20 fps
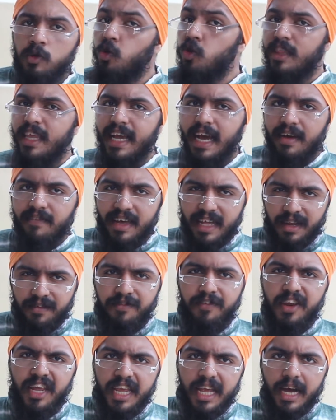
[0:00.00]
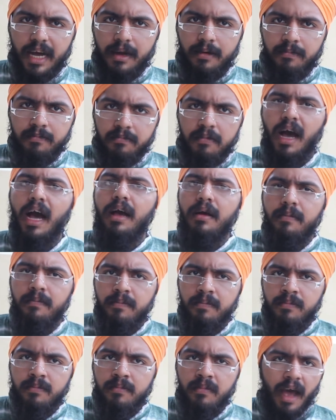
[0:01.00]
You think I'm very free ah? Huh?
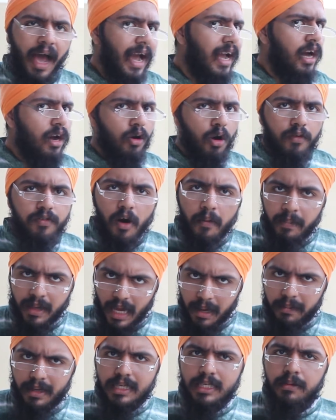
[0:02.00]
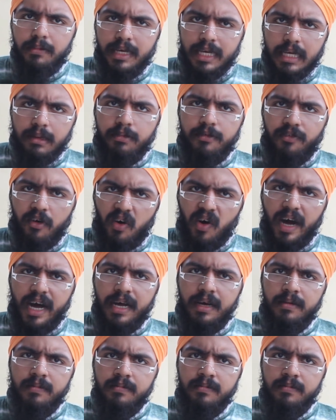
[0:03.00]
I could go for PIBG meeting before ah.